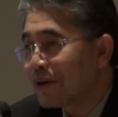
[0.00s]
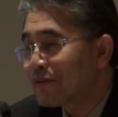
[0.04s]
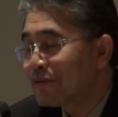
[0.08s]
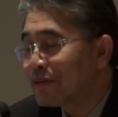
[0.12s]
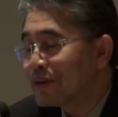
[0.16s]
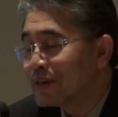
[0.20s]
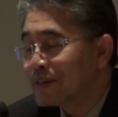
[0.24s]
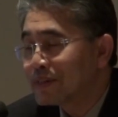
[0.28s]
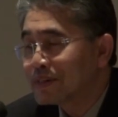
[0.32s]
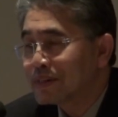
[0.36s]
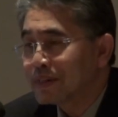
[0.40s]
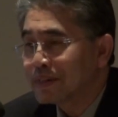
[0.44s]

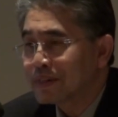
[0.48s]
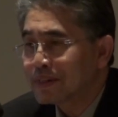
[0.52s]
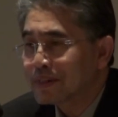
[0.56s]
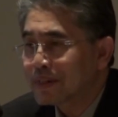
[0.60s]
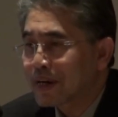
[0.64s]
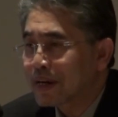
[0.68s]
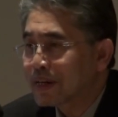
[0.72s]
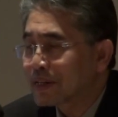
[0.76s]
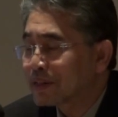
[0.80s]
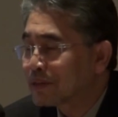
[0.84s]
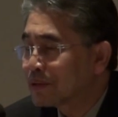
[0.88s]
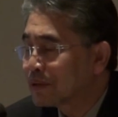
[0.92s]
efforts
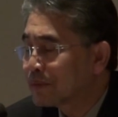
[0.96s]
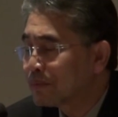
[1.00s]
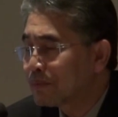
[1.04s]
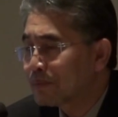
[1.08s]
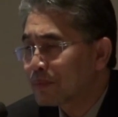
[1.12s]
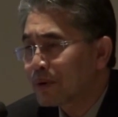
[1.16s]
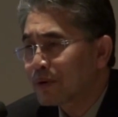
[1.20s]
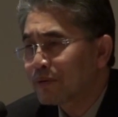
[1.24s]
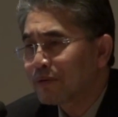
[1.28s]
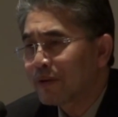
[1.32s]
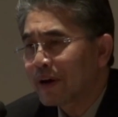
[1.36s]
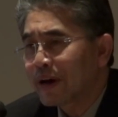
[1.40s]
in trying to
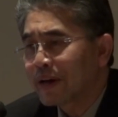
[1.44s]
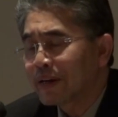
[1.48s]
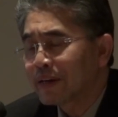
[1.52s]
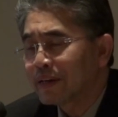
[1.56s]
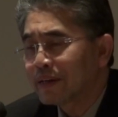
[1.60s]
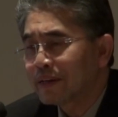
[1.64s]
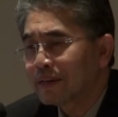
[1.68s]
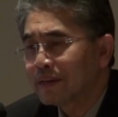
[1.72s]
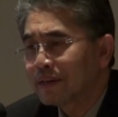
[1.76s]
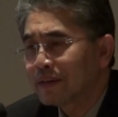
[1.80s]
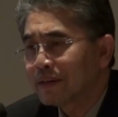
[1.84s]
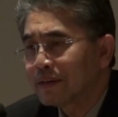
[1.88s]

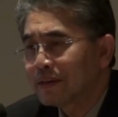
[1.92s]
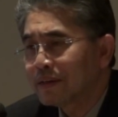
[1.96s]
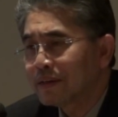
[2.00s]
provide